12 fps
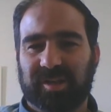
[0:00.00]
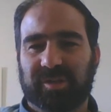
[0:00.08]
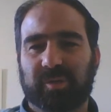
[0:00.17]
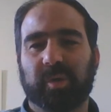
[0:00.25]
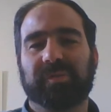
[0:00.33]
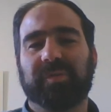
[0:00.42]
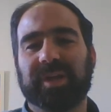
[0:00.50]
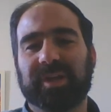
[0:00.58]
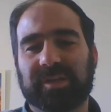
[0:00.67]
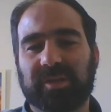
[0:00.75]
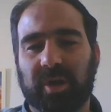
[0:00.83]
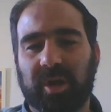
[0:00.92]
to invite
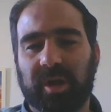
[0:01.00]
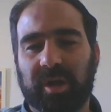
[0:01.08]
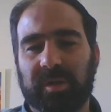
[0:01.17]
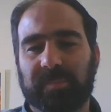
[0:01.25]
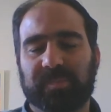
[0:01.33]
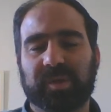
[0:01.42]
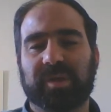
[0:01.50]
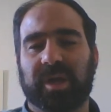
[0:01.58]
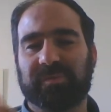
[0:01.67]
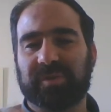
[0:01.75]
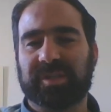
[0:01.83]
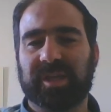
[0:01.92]
us all to
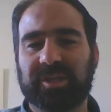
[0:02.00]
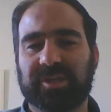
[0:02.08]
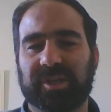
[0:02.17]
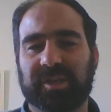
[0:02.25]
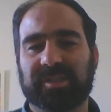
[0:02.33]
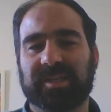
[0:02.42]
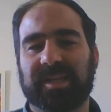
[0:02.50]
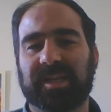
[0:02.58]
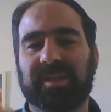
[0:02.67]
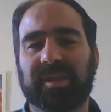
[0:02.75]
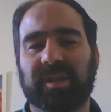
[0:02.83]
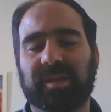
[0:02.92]
conversations that I
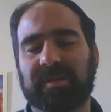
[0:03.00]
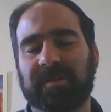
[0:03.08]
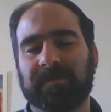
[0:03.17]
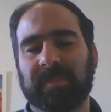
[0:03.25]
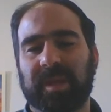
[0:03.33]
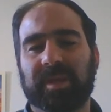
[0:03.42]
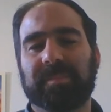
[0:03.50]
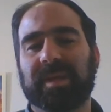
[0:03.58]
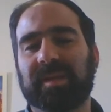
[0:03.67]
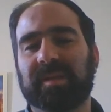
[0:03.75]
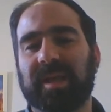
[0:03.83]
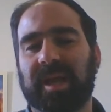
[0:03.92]
think in
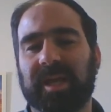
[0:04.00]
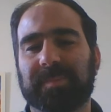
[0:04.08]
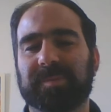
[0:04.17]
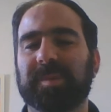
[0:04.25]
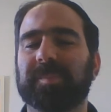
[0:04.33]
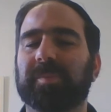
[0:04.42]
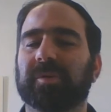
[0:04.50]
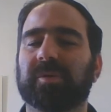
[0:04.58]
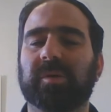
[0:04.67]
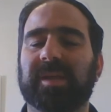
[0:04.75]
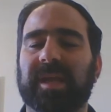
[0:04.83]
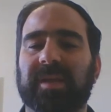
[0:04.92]
many times people
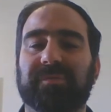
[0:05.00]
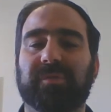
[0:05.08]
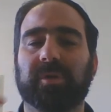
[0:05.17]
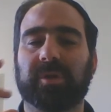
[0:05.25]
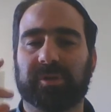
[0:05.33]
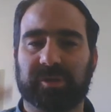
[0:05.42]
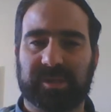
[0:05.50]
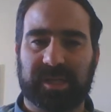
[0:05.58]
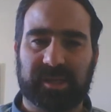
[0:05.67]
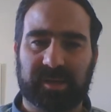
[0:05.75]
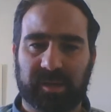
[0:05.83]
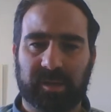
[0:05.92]
don't have full
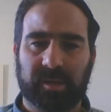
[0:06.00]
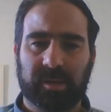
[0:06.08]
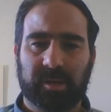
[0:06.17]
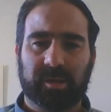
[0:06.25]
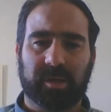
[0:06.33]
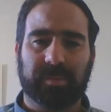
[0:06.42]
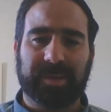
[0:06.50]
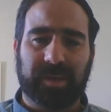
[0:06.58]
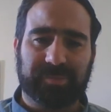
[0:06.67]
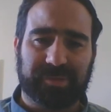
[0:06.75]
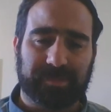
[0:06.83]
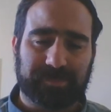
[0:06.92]
understanding
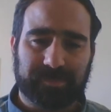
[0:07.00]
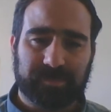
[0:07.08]
about them.